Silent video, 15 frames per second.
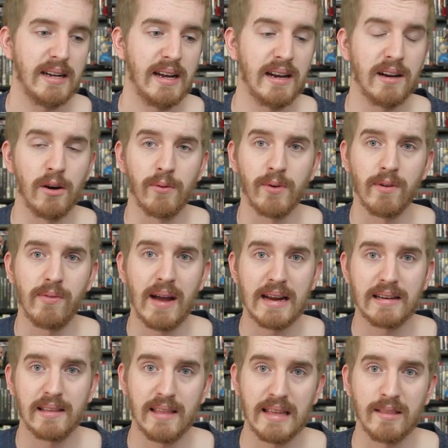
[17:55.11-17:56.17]
and I know for a
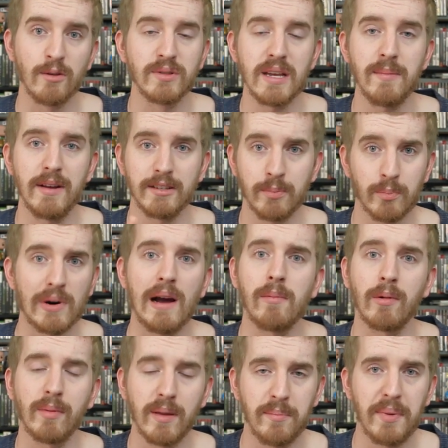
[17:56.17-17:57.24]
fact that those emails
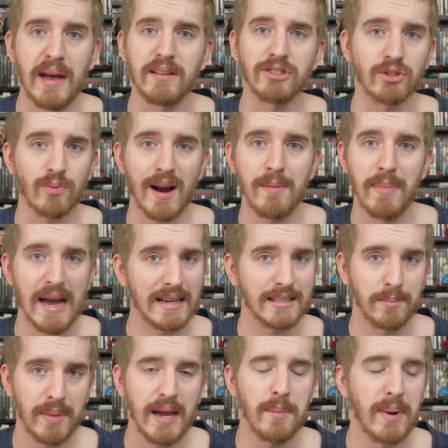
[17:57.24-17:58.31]
probably bounced right back
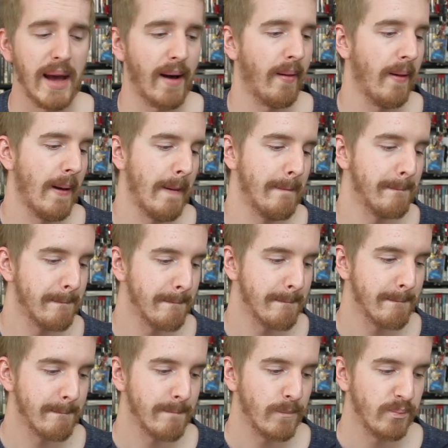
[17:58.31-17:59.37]
to PayPal,
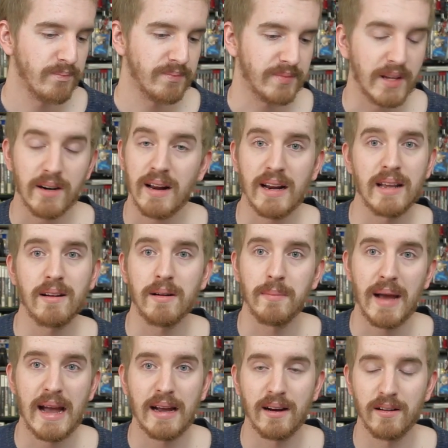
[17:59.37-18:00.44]
they're not hearing
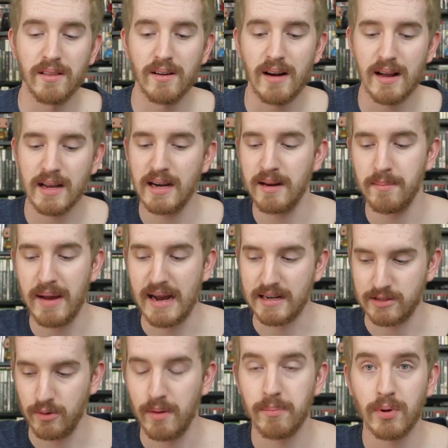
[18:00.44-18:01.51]
back, or they're not getting back,
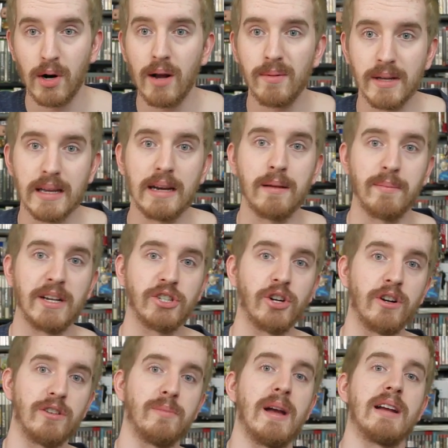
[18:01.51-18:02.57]
so I'm probably getting my
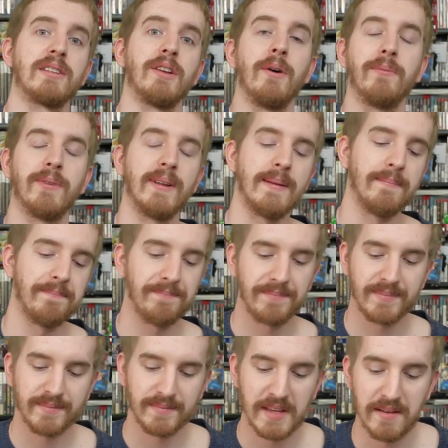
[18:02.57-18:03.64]
chargebacks, hopefully.
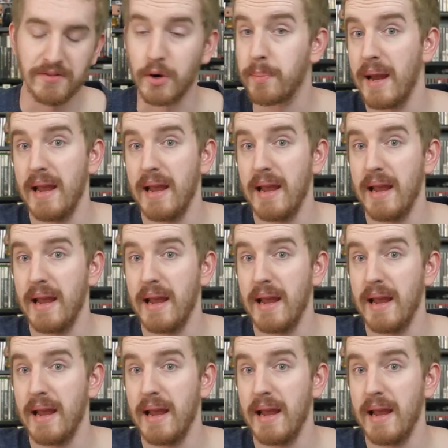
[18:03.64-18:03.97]
If their